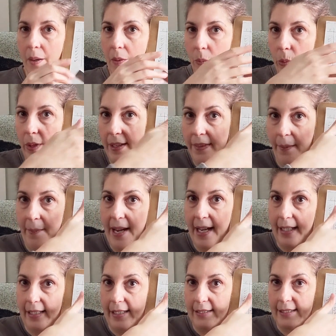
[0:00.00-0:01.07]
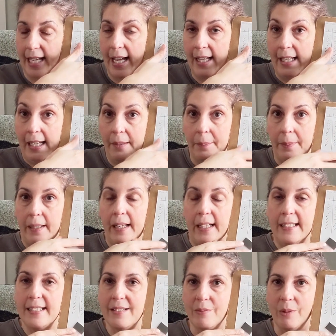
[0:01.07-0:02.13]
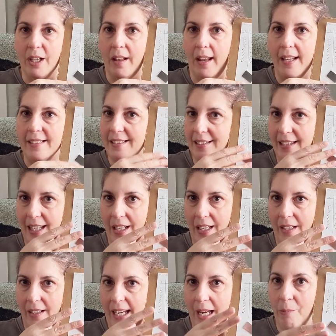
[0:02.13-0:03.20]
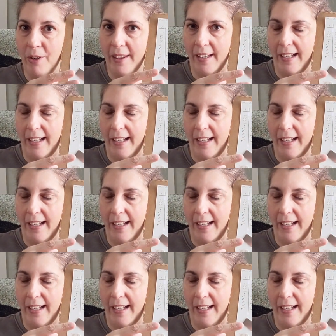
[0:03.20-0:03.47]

with the magnets on it, but I didn't realize that they came with it.